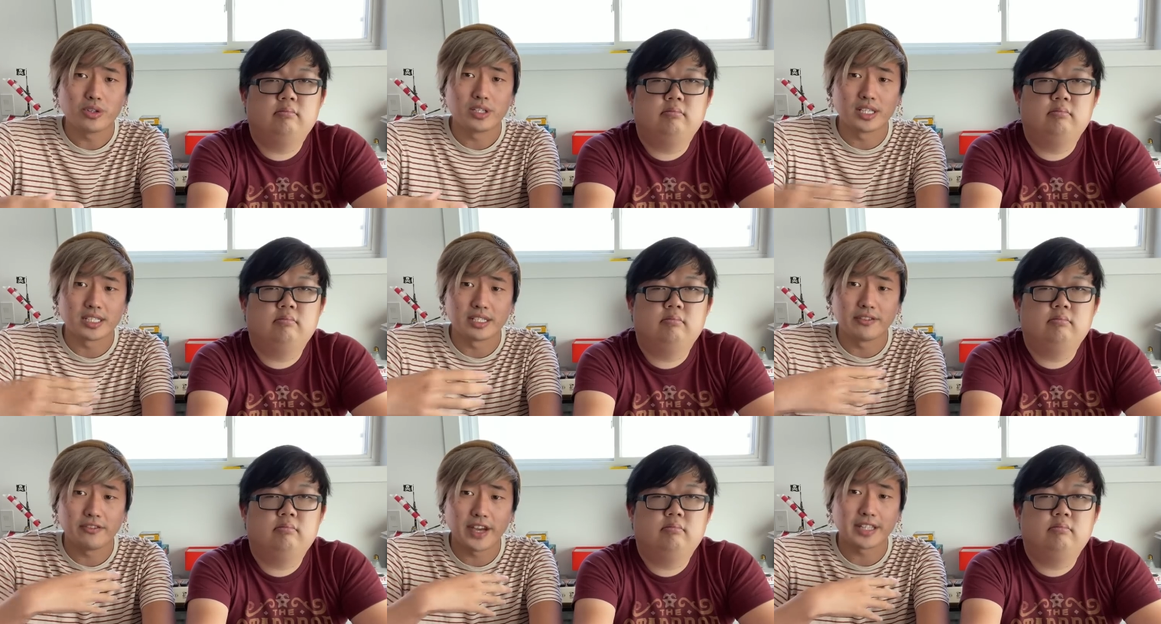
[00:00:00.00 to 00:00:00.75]
Speaker 1: does it
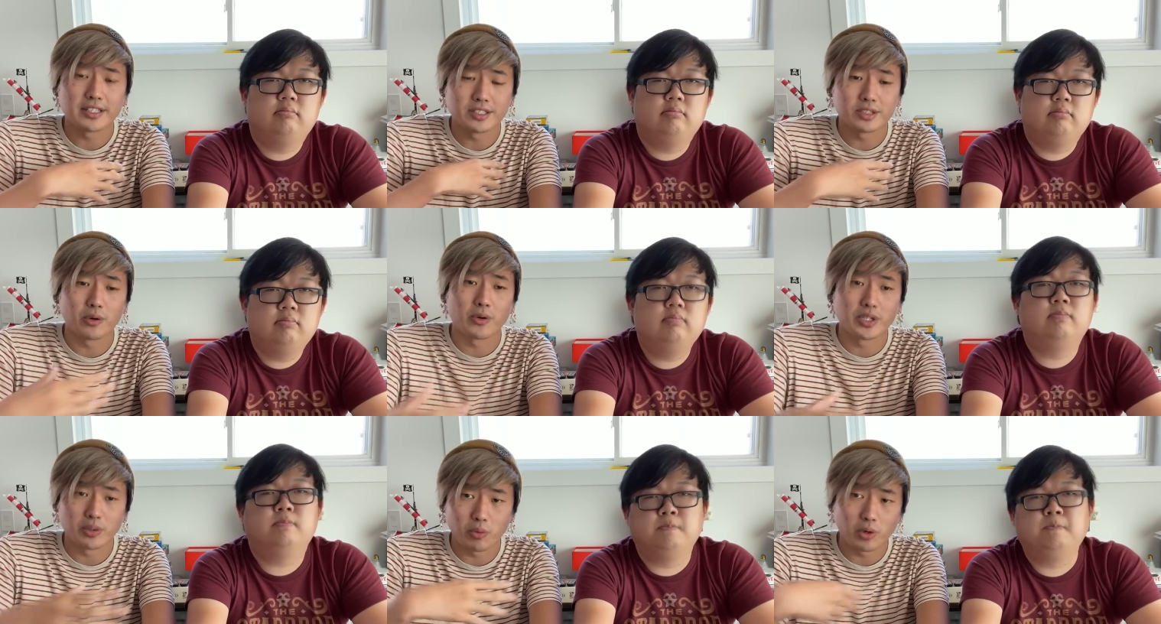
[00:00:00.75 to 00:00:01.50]
affect the
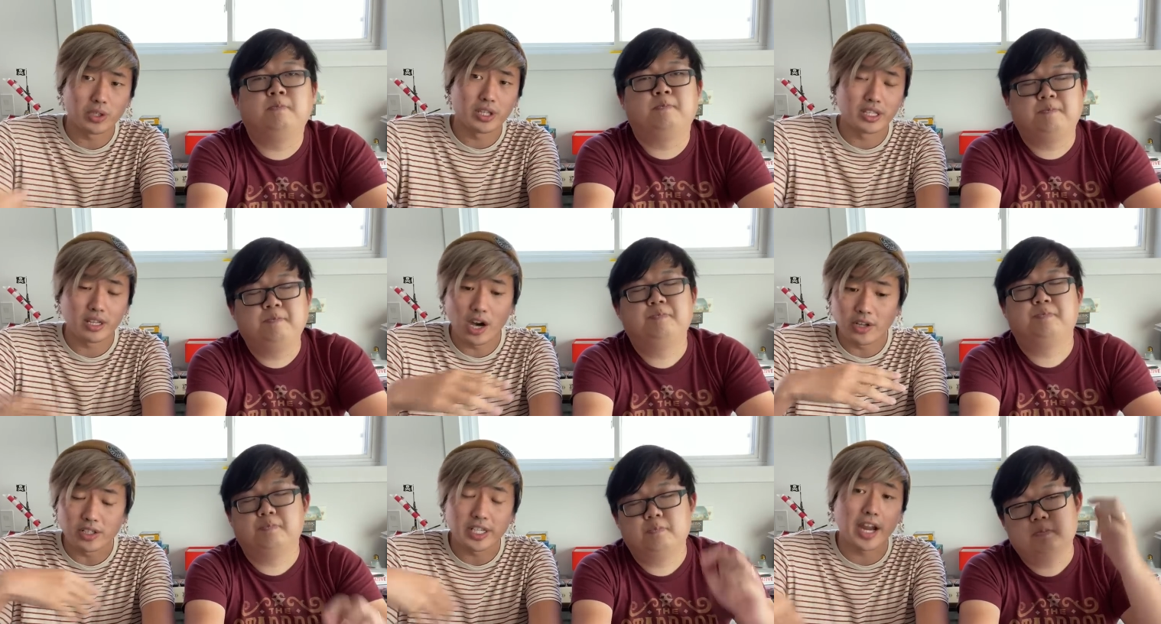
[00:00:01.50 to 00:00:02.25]
story in the mm-hmm. world and the
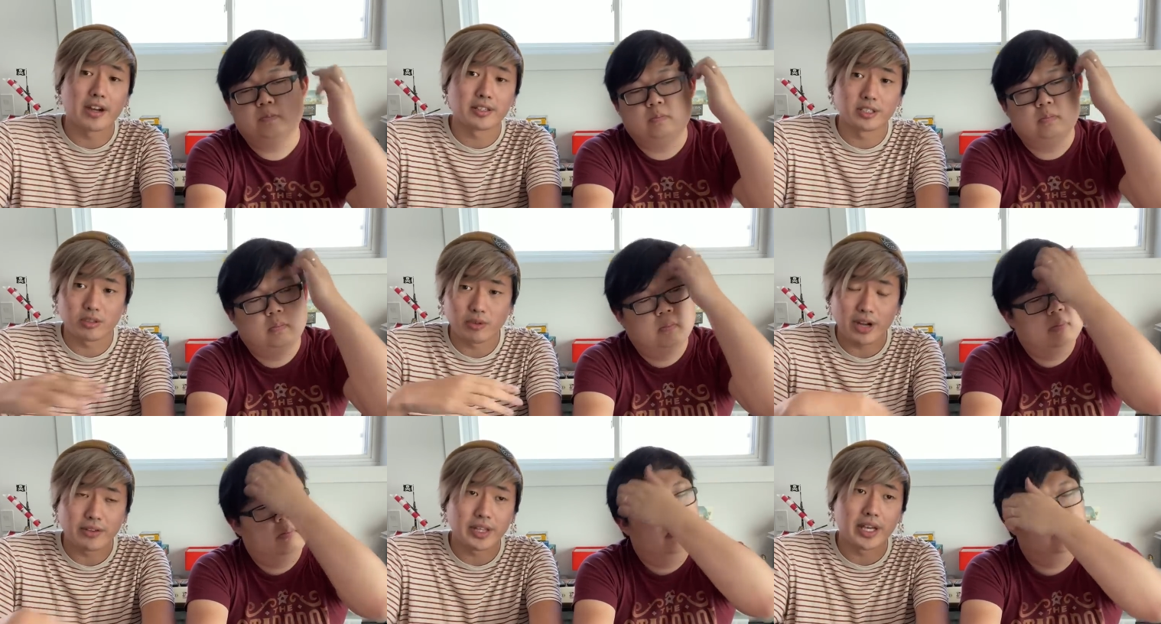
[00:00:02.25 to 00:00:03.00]
other characters
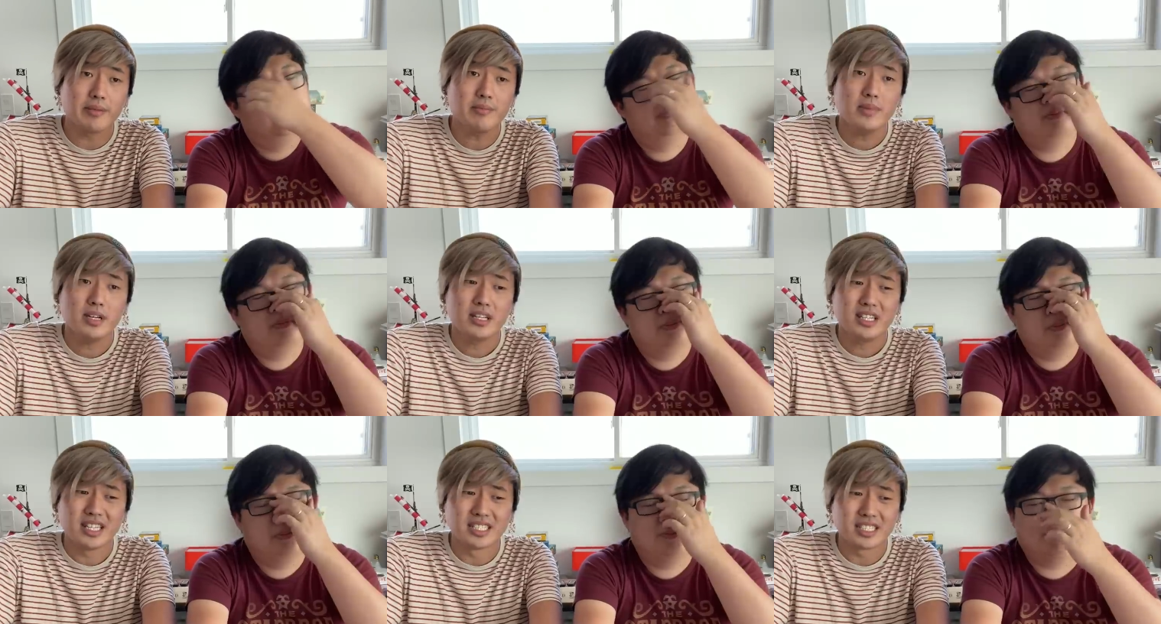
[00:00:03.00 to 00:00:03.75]
around them
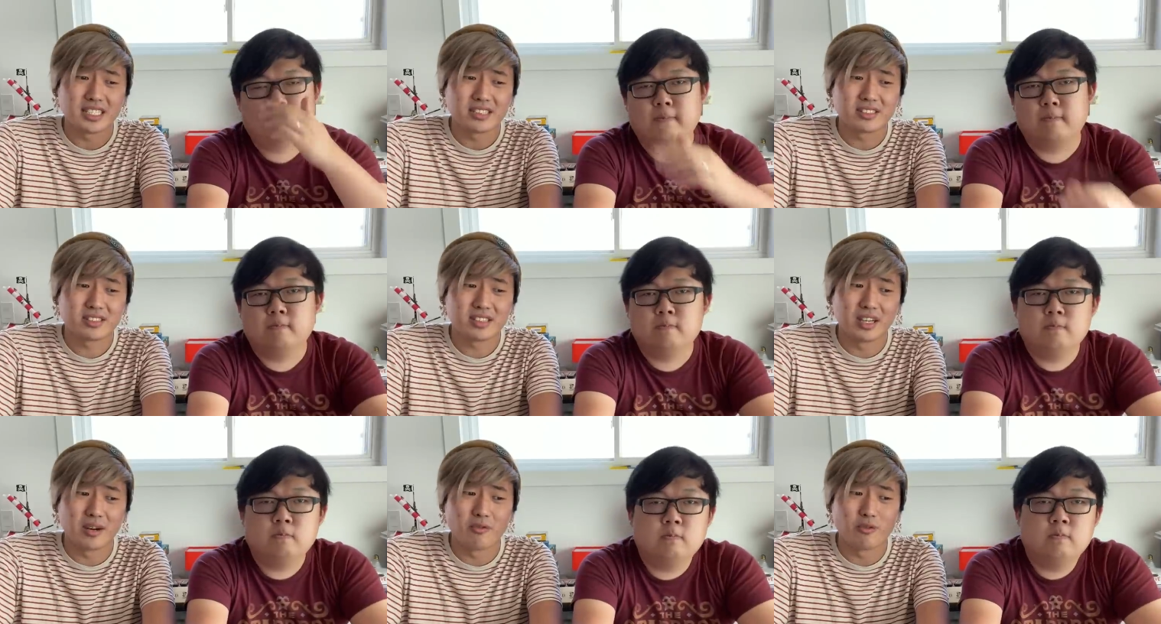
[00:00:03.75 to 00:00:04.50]
is like
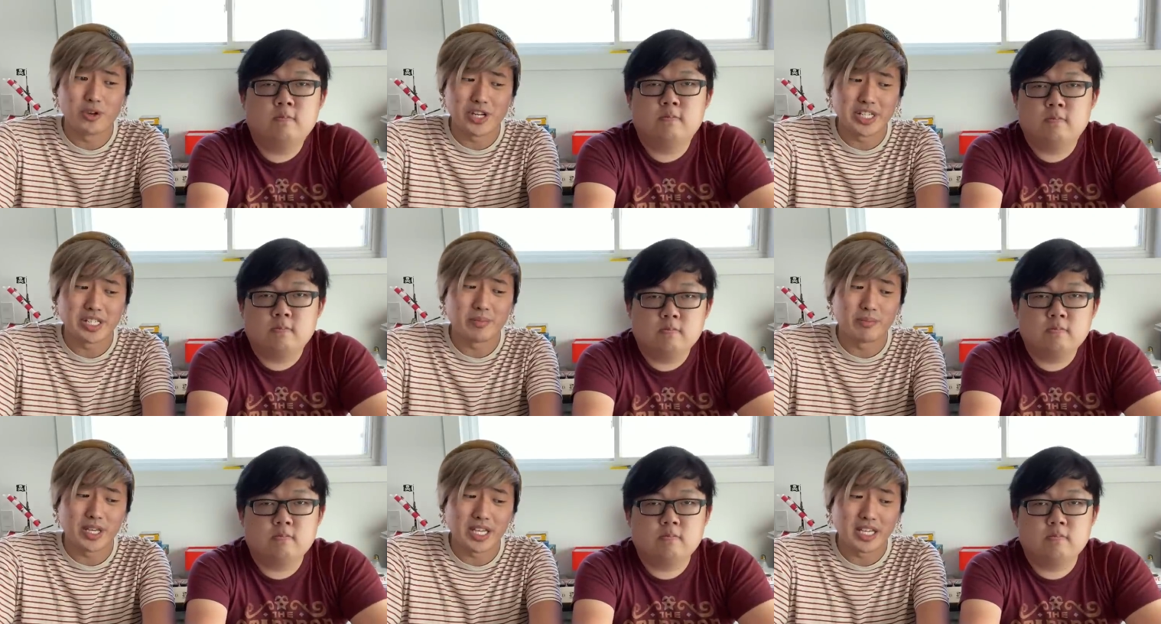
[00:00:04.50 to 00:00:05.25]
a really
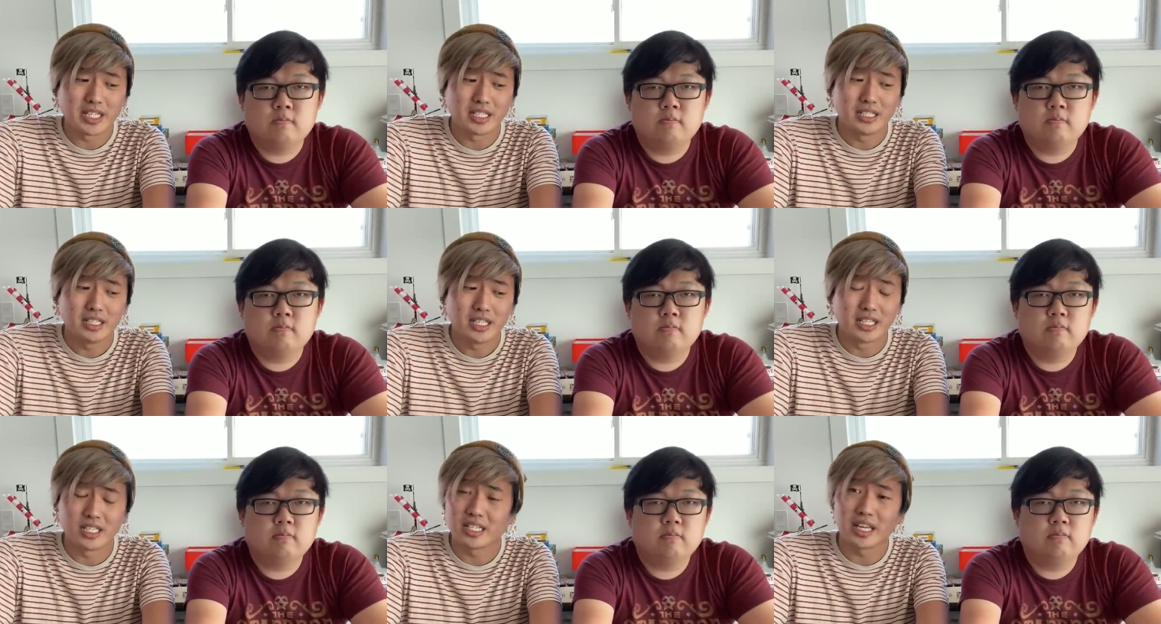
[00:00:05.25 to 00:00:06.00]
big
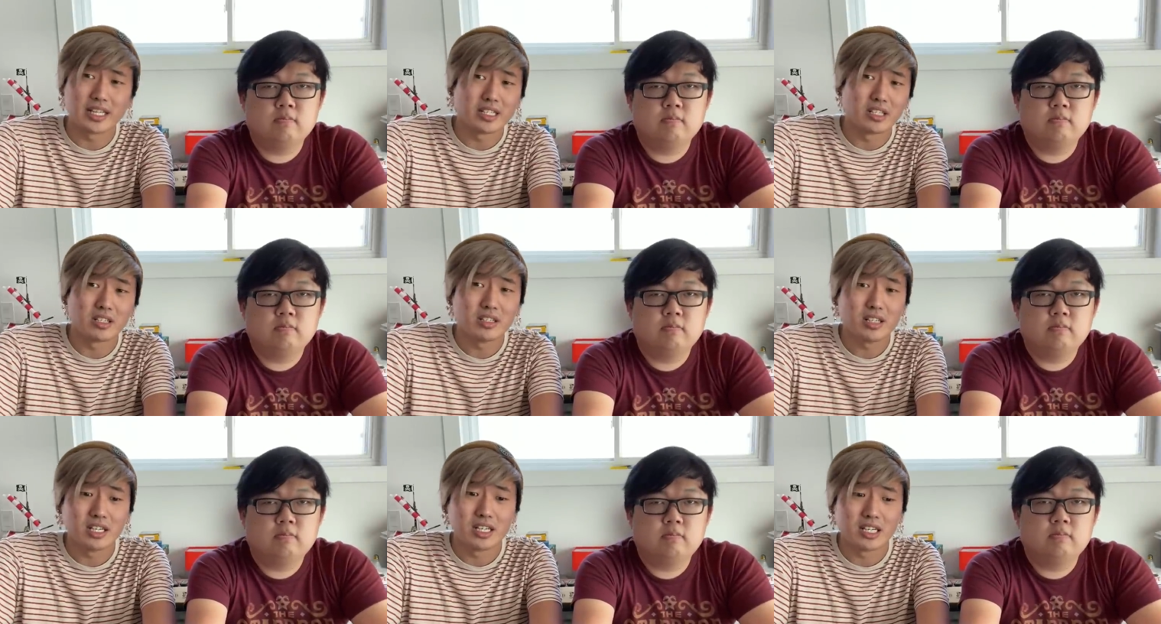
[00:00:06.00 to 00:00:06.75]
indicator
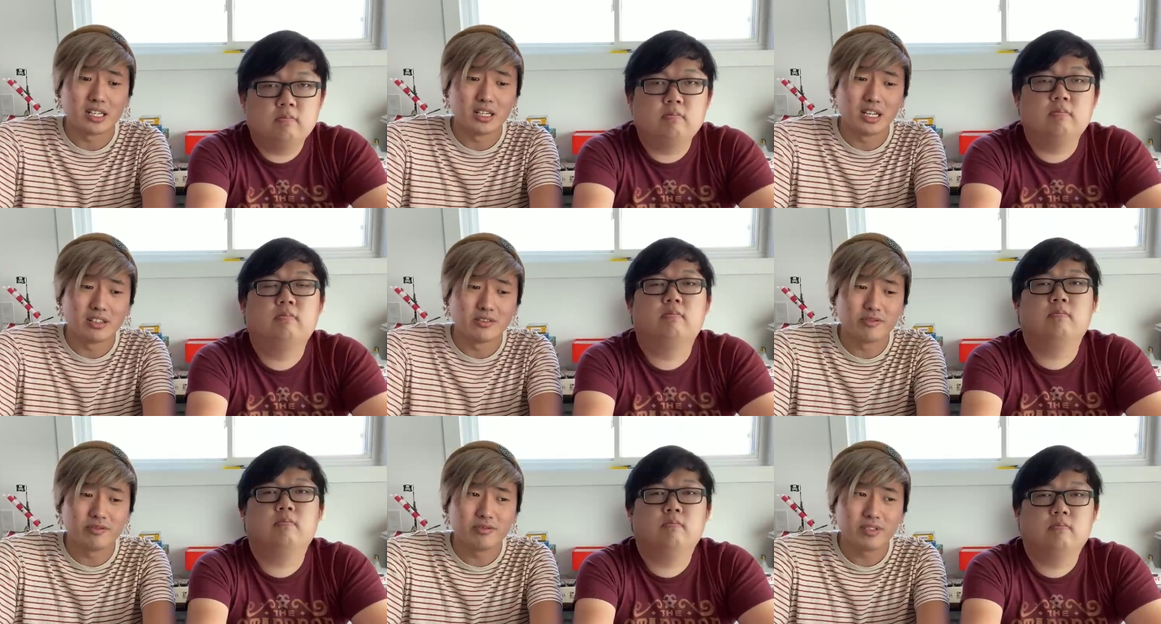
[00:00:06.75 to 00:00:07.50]
uh, of,
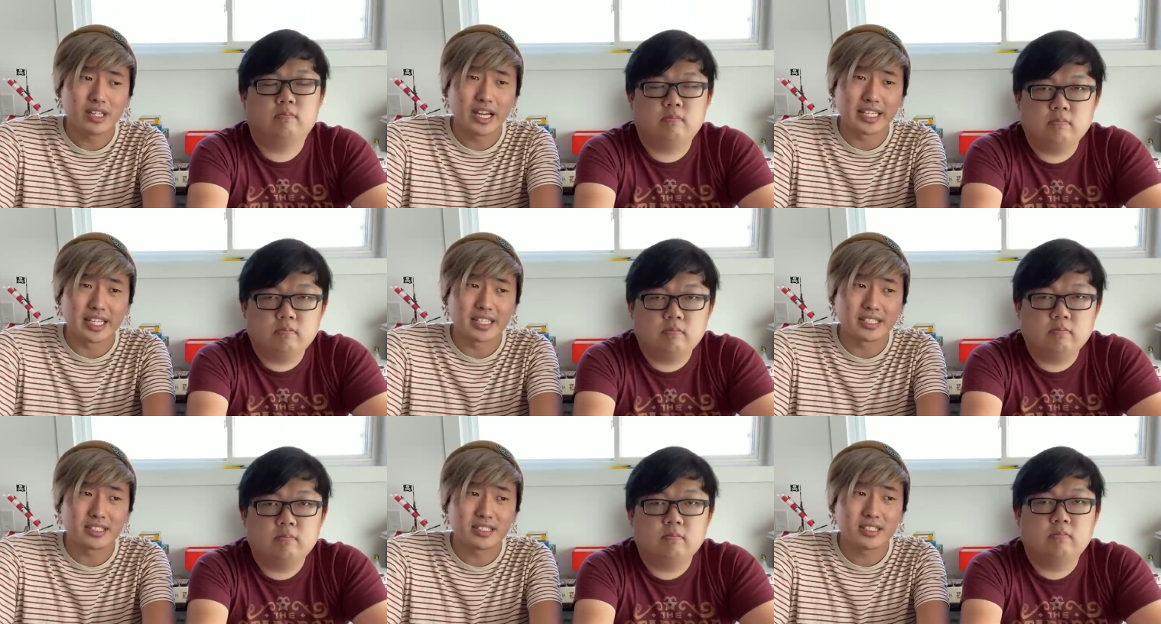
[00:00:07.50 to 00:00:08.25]
I
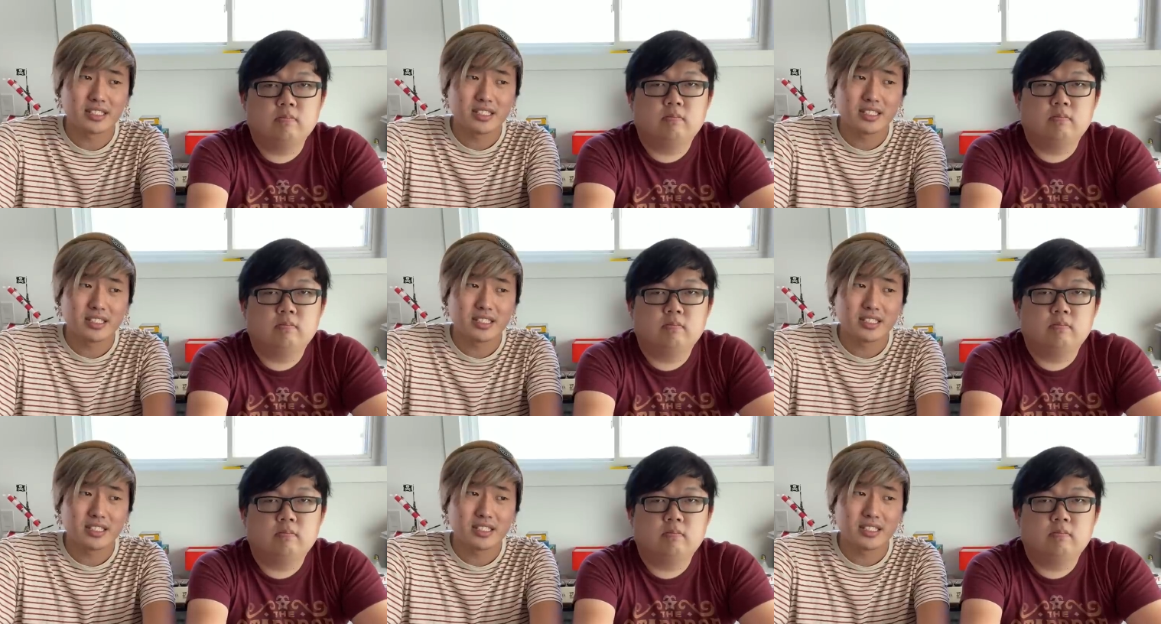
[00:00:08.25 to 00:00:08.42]
guess,